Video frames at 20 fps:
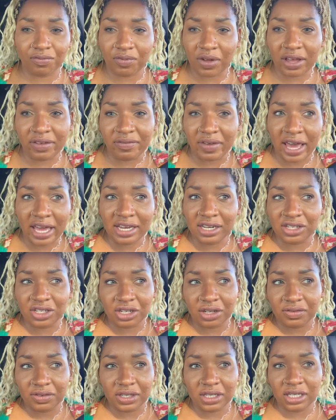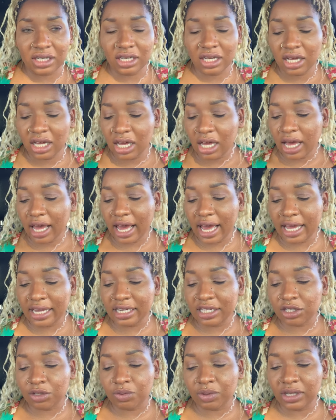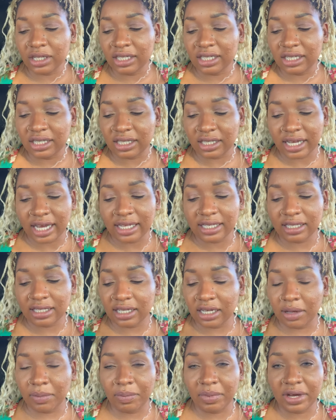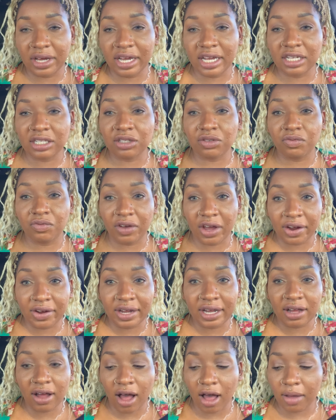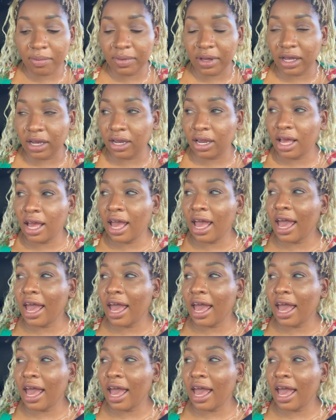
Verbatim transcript: advantage of it. And it's really disgusting, but it's very common.